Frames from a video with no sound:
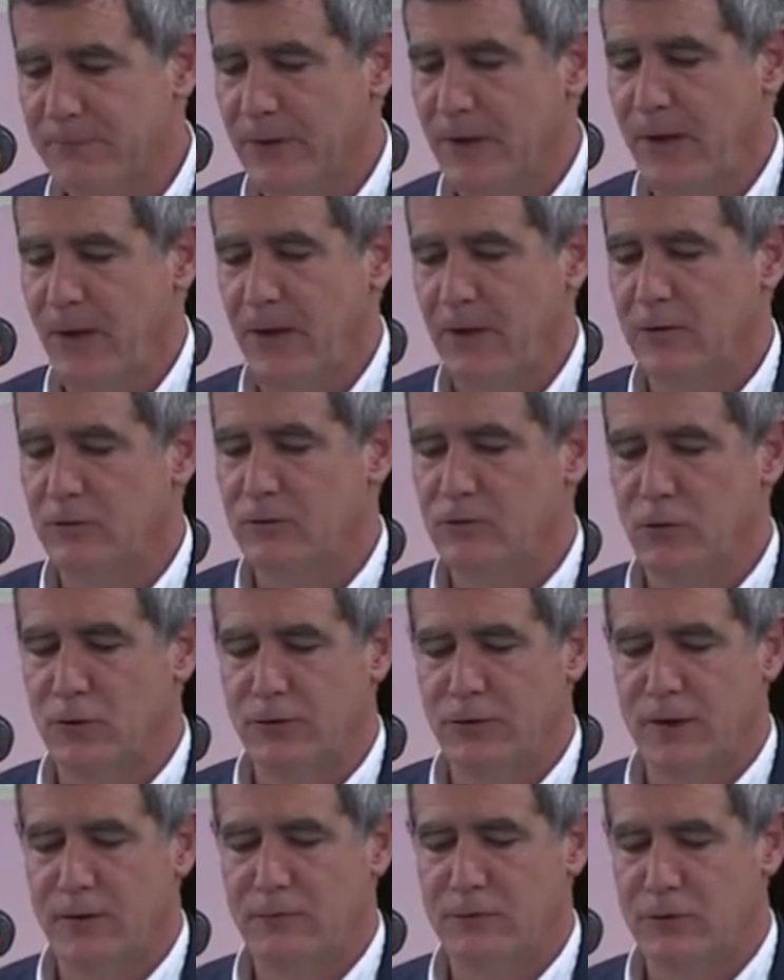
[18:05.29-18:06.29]
And
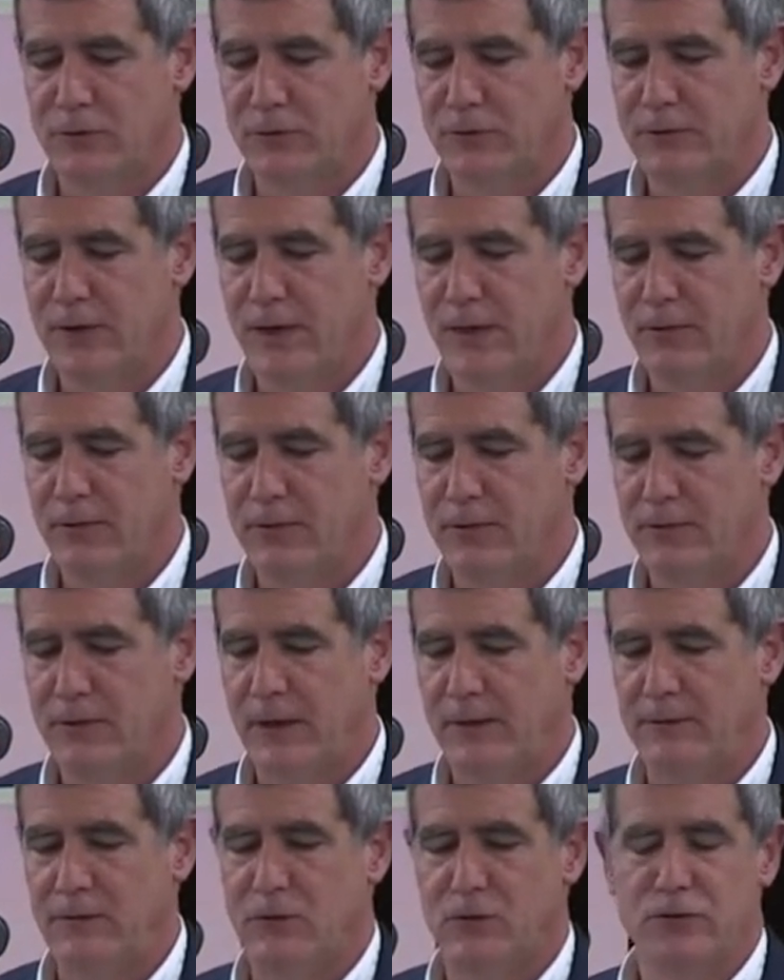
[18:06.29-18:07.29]
shortly after his death,
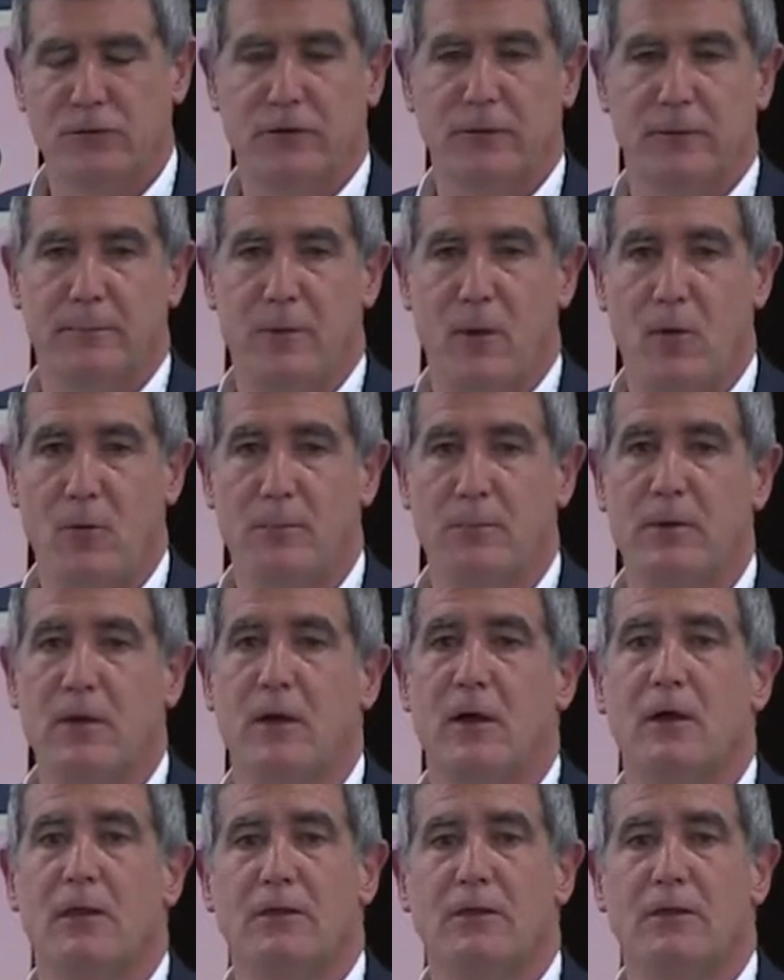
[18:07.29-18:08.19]
at the urging of the Pope,